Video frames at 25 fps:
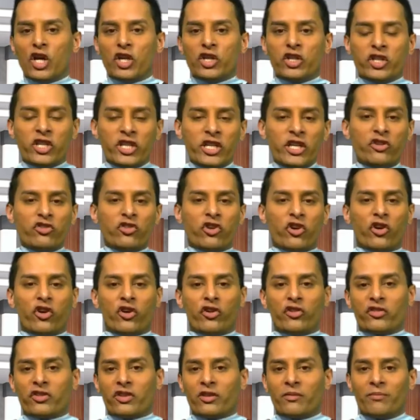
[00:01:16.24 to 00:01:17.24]

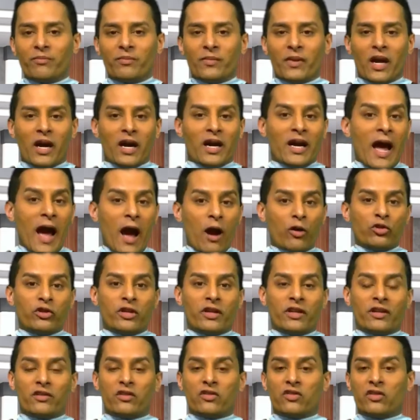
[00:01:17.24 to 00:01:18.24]
Teachers,
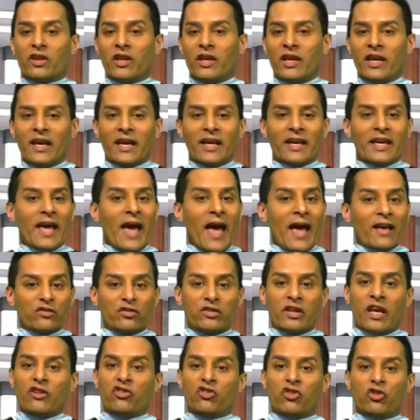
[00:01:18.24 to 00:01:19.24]
accountants, gas
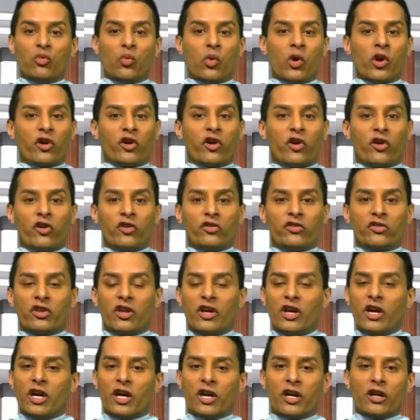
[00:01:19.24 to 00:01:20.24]
station workers,
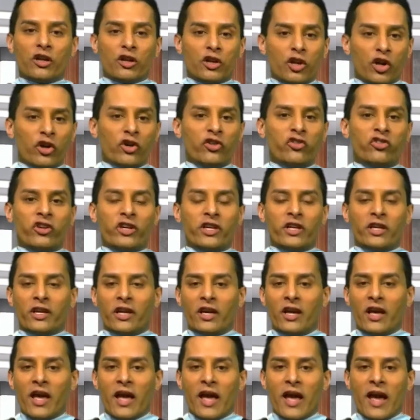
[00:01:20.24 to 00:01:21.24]
clergy,
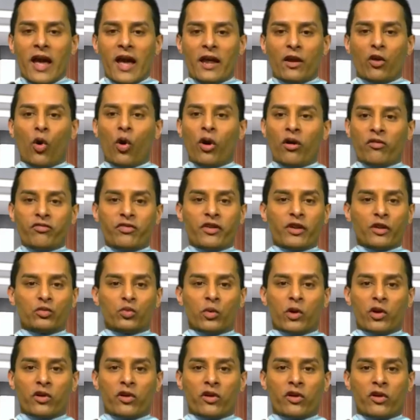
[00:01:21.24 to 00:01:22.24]
and oil field
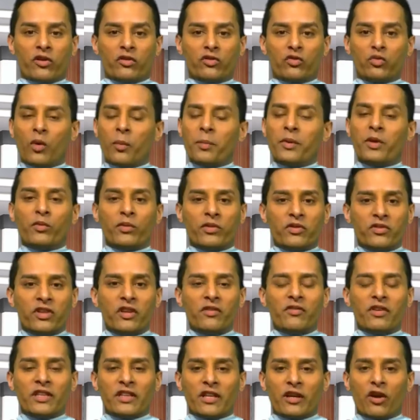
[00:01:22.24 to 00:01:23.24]
workers will be
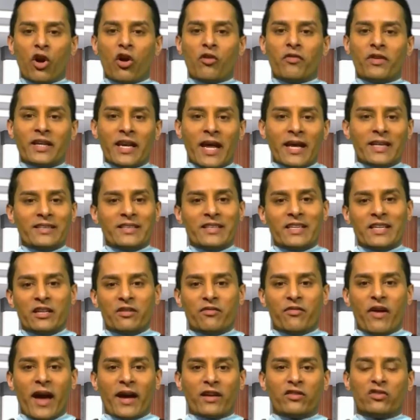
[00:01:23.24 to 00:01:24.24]
receiving the COVID-19
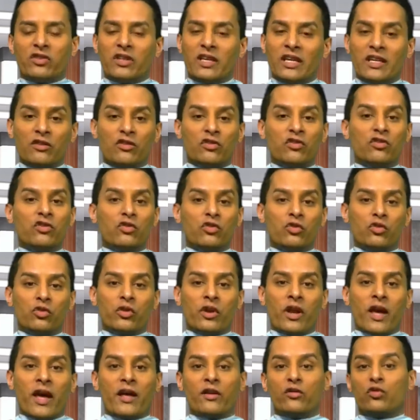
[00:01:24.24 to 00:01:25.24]
vaccine
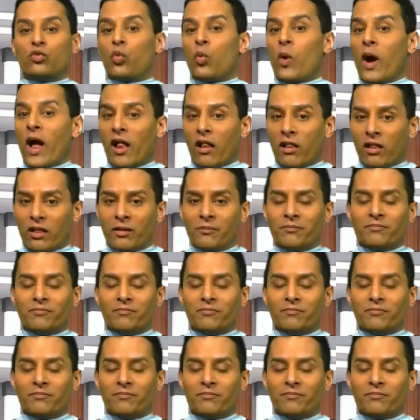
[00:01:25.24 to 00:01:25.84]
soon as well.